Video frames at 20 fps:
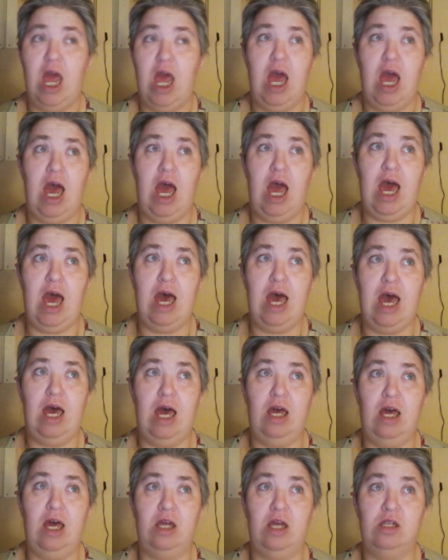
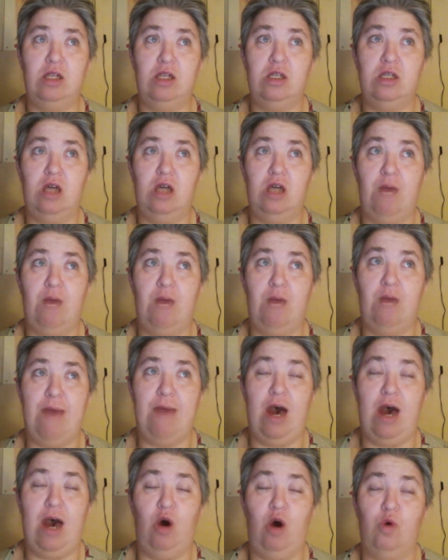and
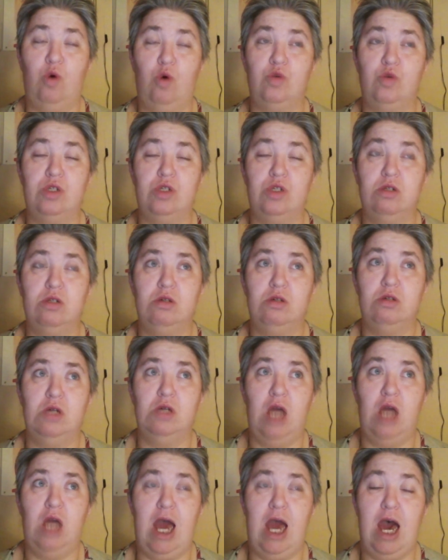about
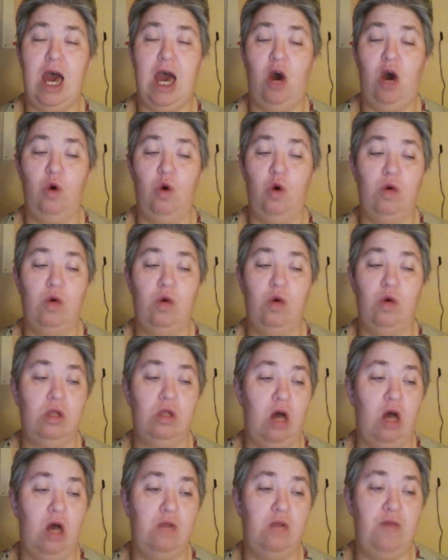how a
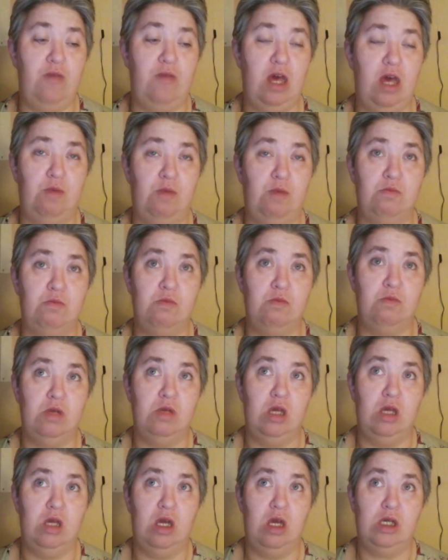lot of them
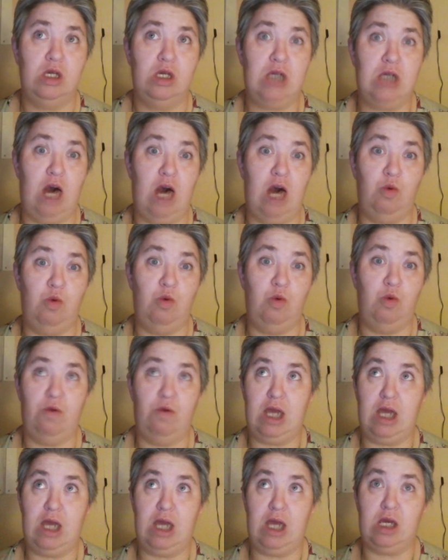got where
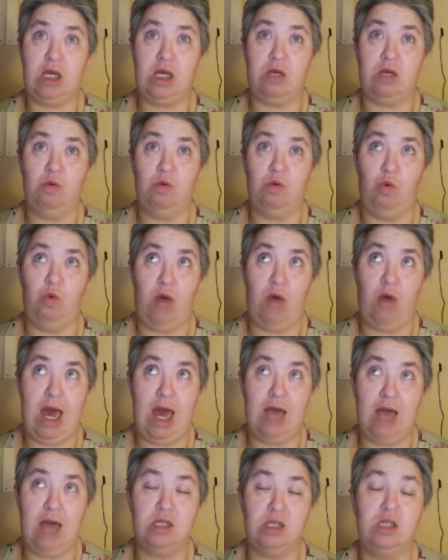they were
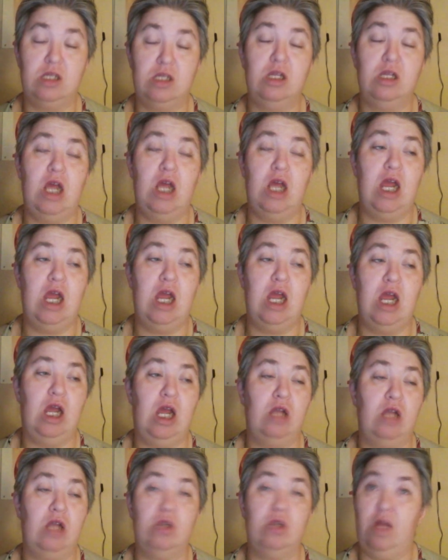at
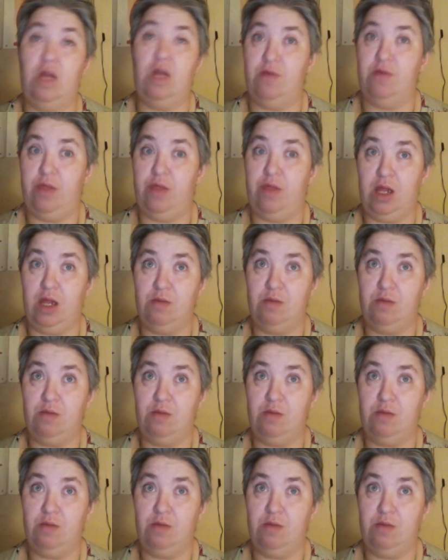and everything